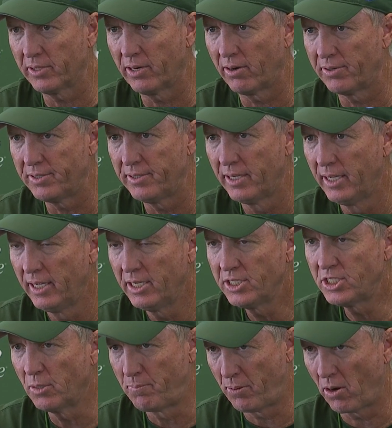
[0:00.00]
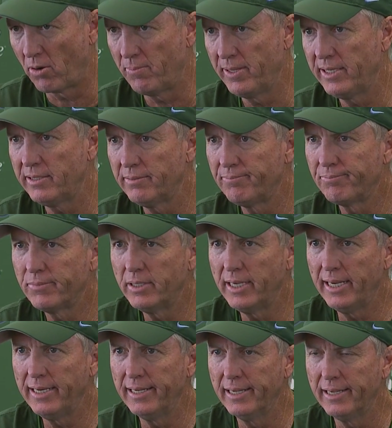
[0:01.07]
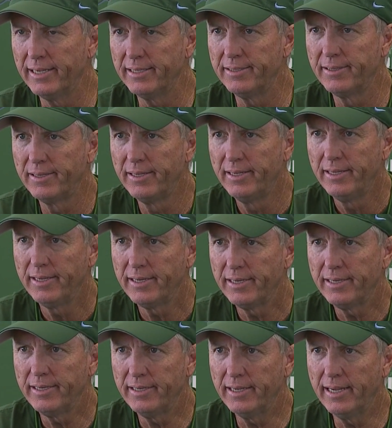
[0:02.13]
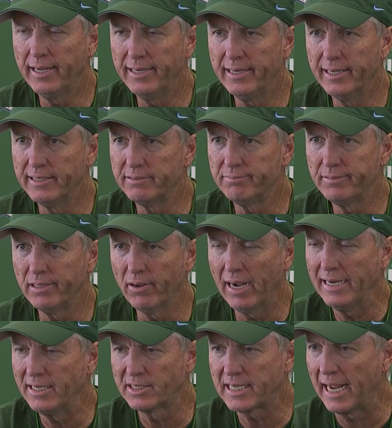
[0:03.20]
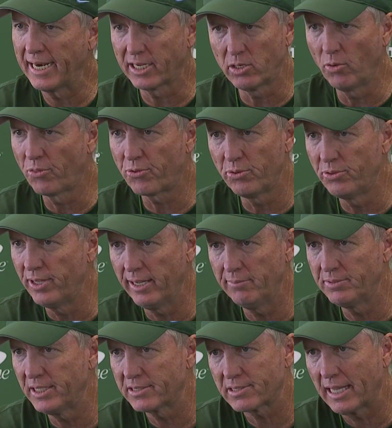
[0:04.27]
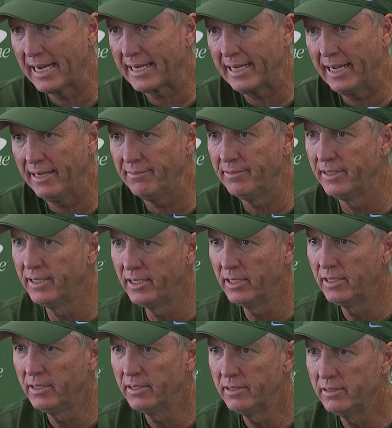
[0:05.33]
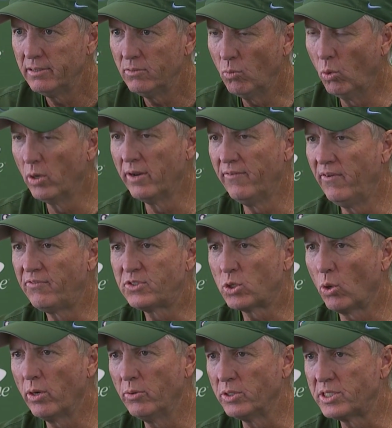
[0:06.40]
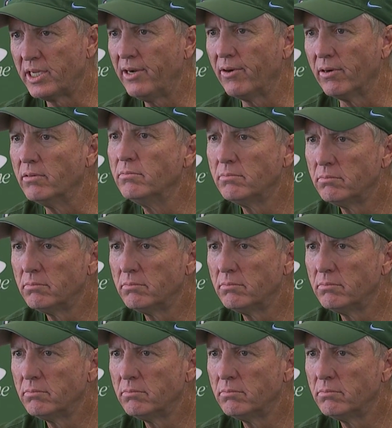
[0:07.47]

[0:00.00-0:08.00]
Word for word: in our department, and uh, and uh, you know, I just kind of go through them just like I would have if Troy was here.